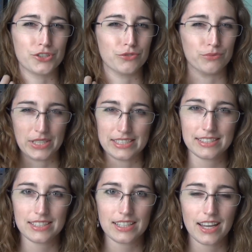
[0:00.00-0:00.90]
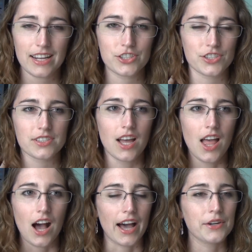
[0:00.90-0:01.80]
greasy, and it just,
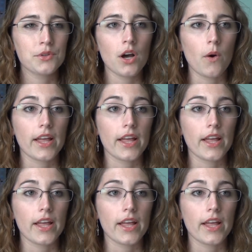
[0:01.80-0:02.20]
I don't know.